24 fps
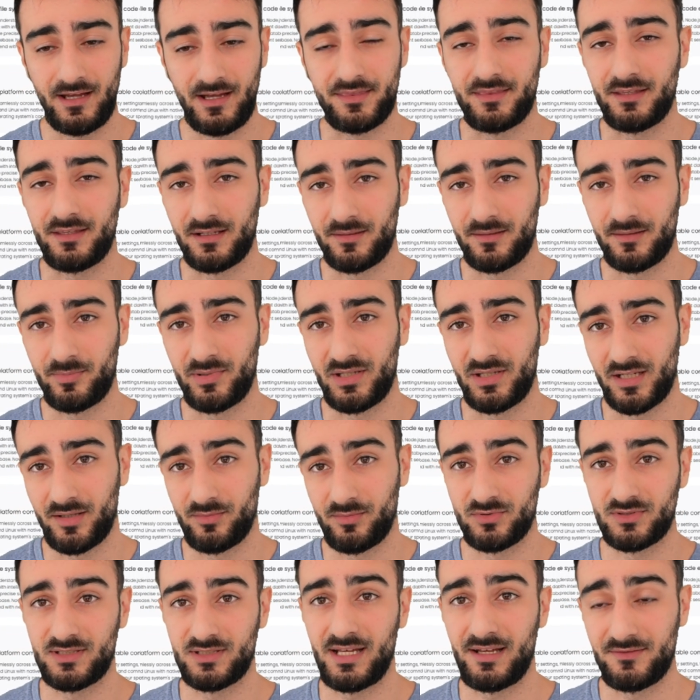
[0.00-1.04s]
I think being
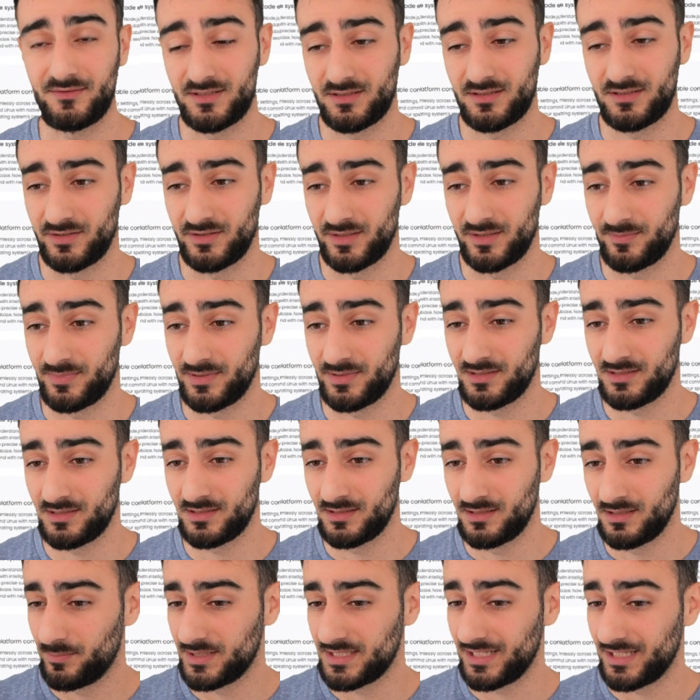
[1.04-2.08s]
able to have script,
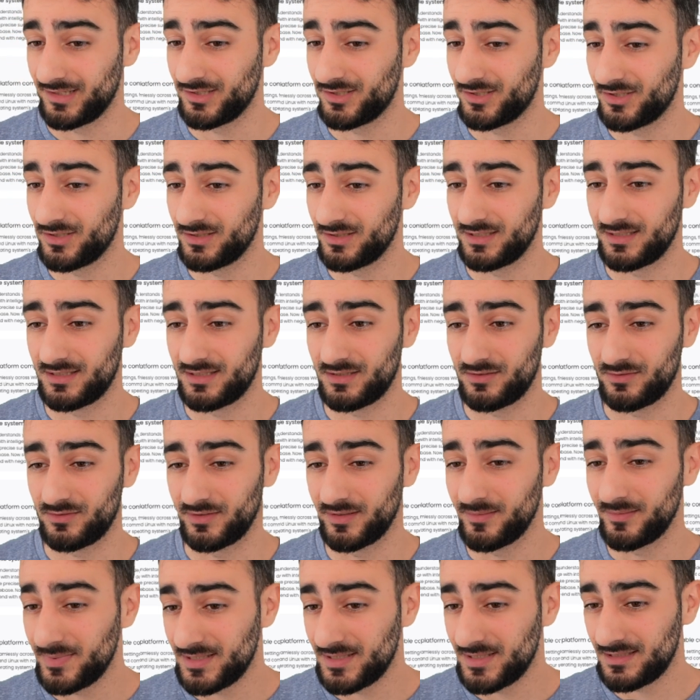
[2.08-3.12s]
potentially
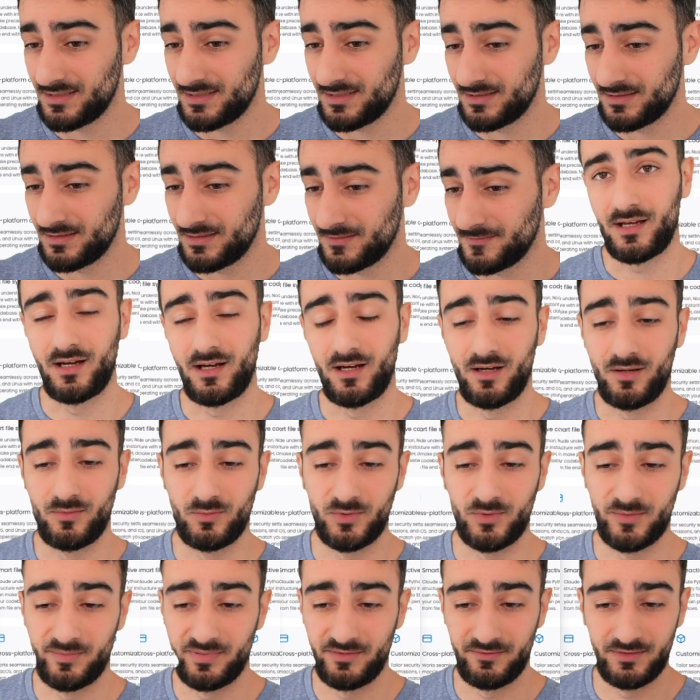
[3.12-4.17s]
scripts,
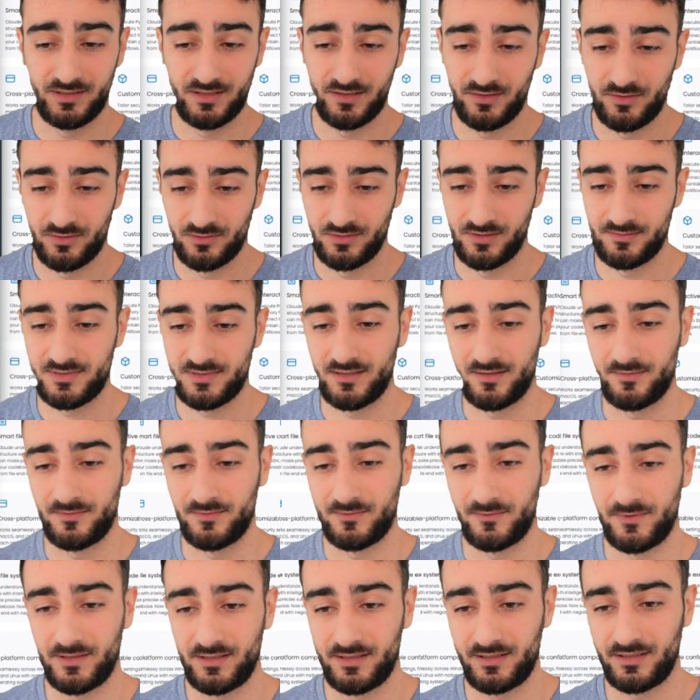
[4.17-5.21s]
um, would be really cool. I'm, so I'm
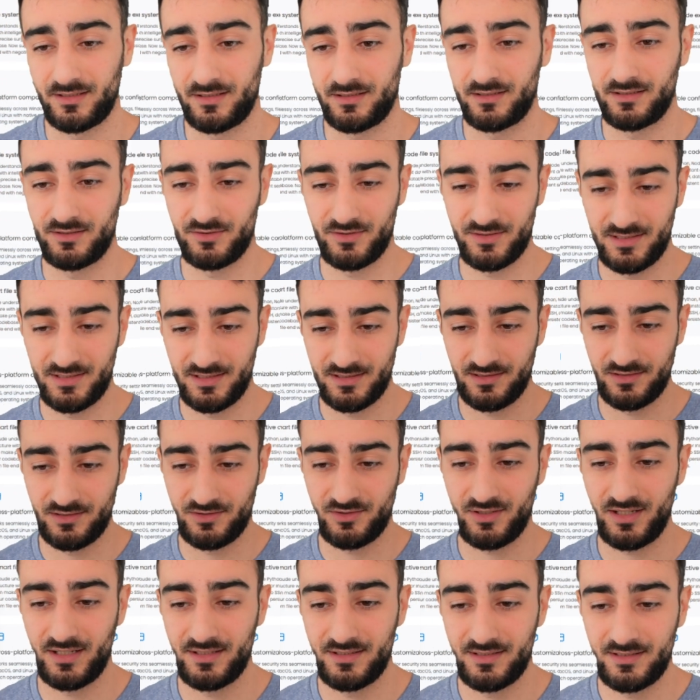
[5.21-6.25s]
really interested to
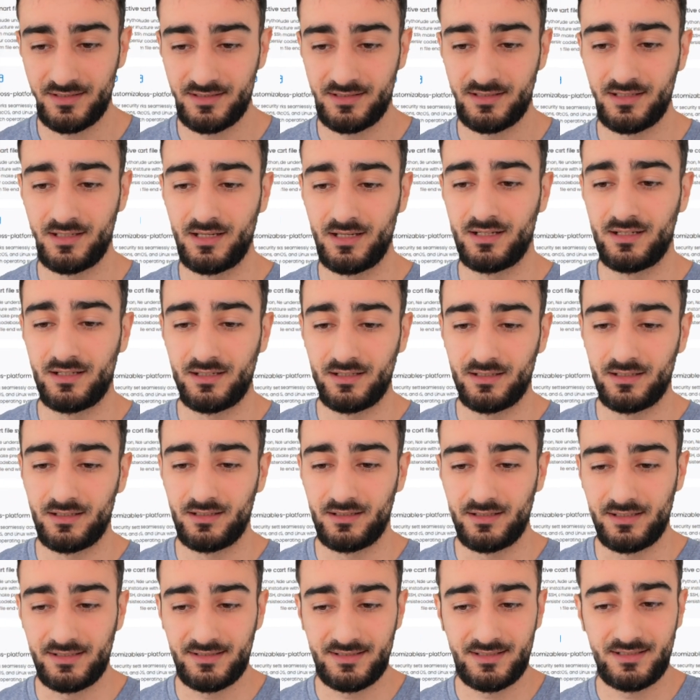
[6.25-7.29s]
try this.
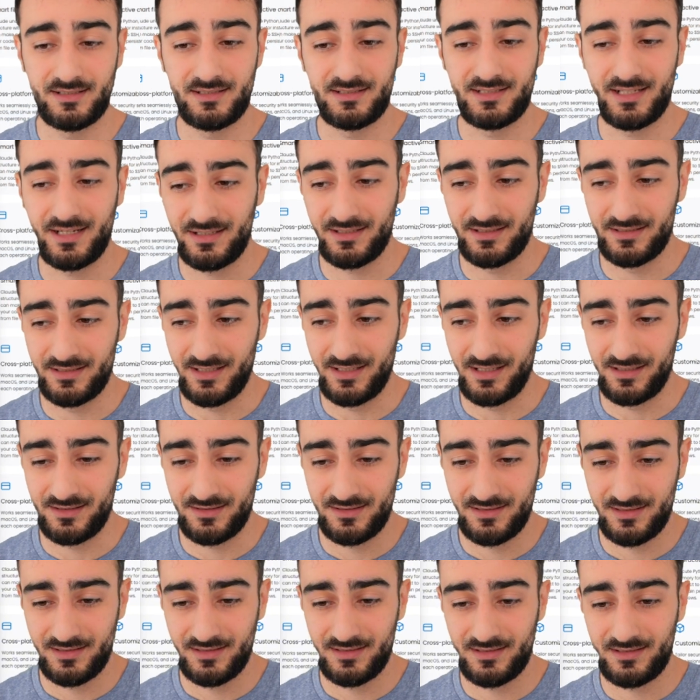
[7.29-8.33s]
Instant data
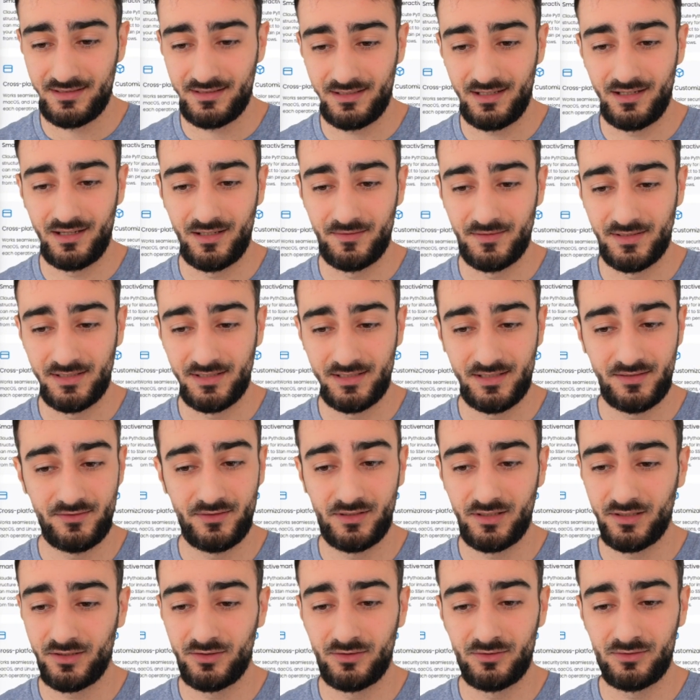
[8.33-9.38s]
analysis. Um, this is
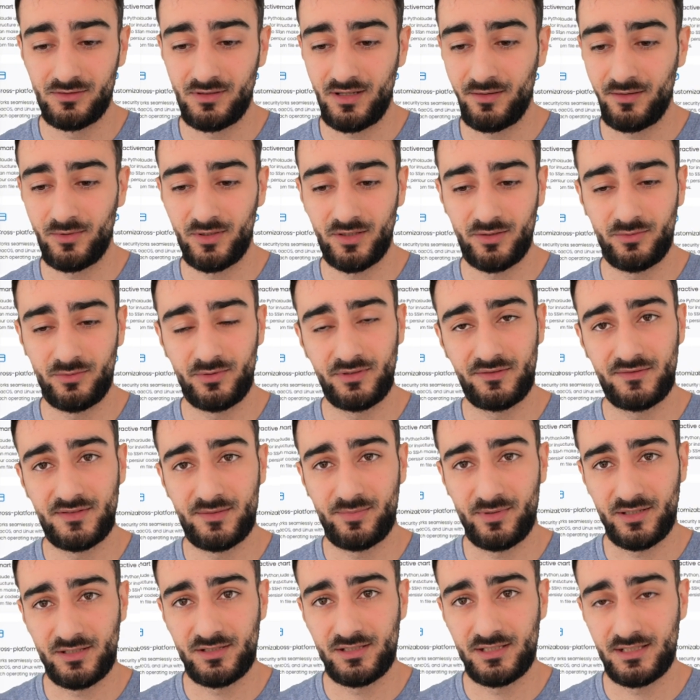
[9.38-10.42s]
really cool. I work with
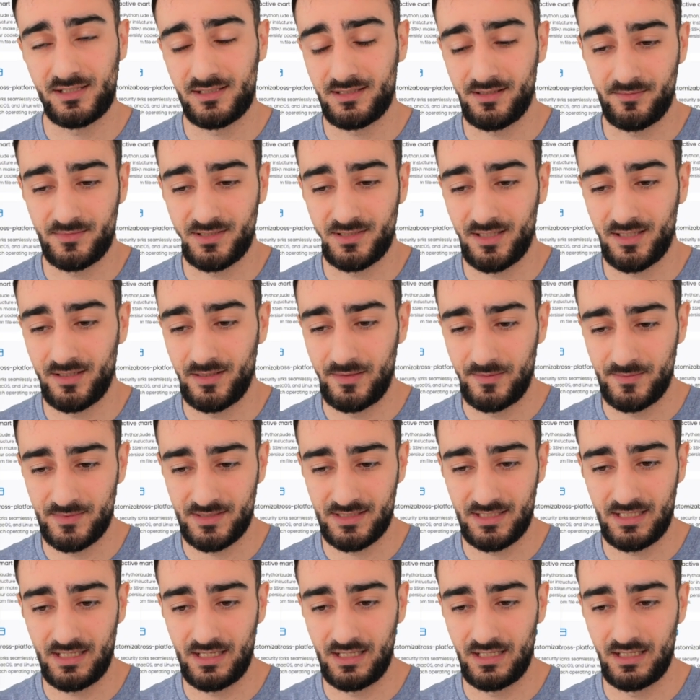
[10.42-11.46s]
spreadsheets
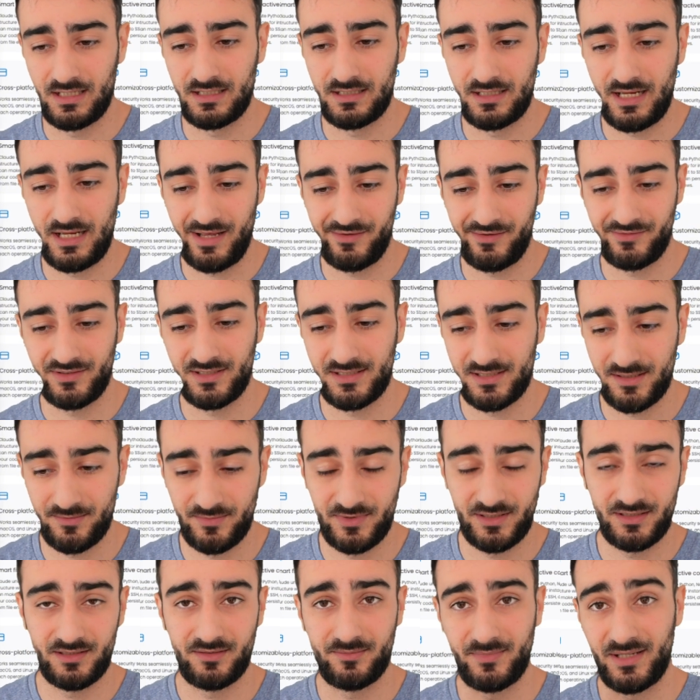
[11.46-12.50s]
sometimes, and having
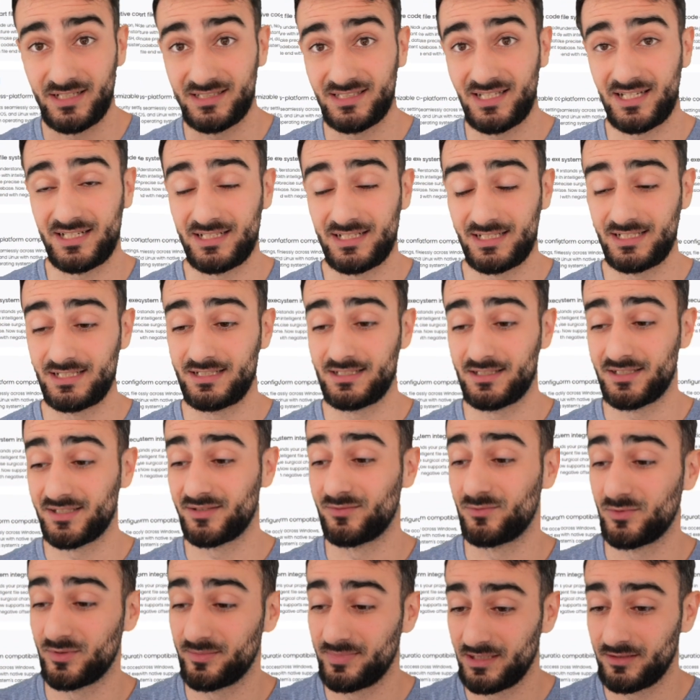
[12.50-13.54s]
something to make that
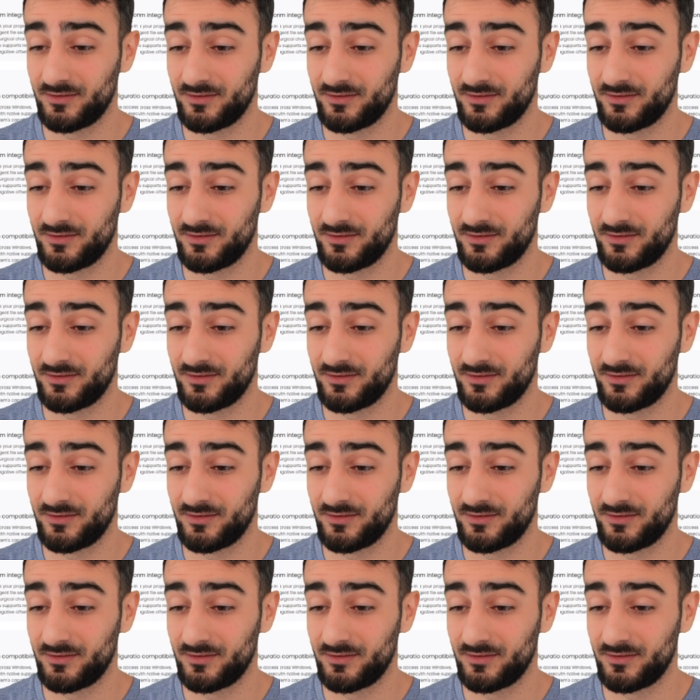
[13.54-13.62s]
easier would